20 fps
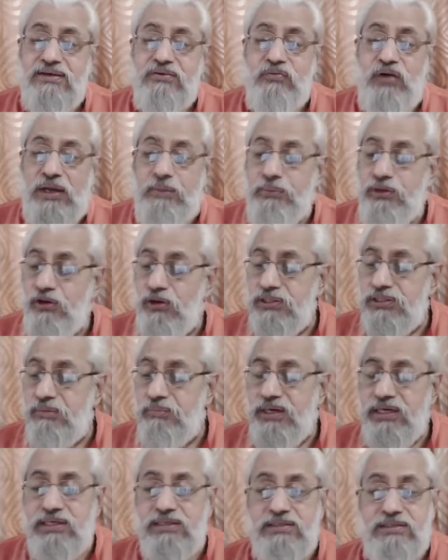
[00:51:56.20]
Why beyond the
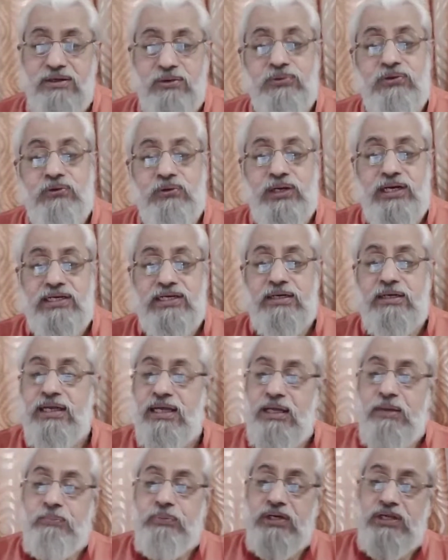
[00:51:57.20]
mind? Now you look at it.
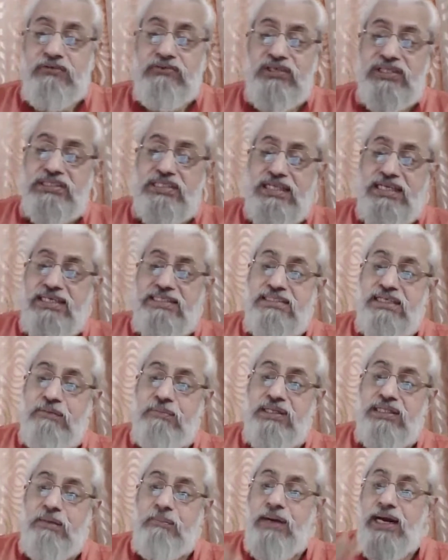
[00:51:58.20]
Previously he said
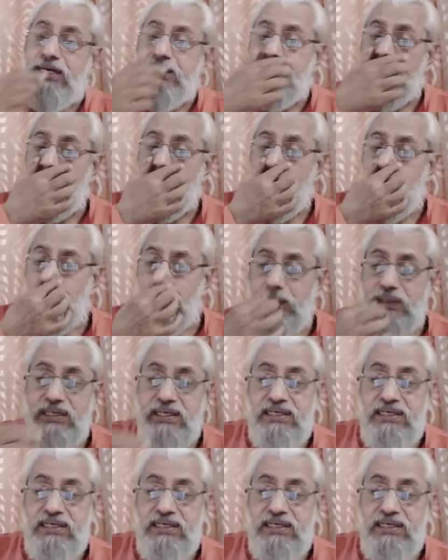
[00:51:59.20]
by the mind alone.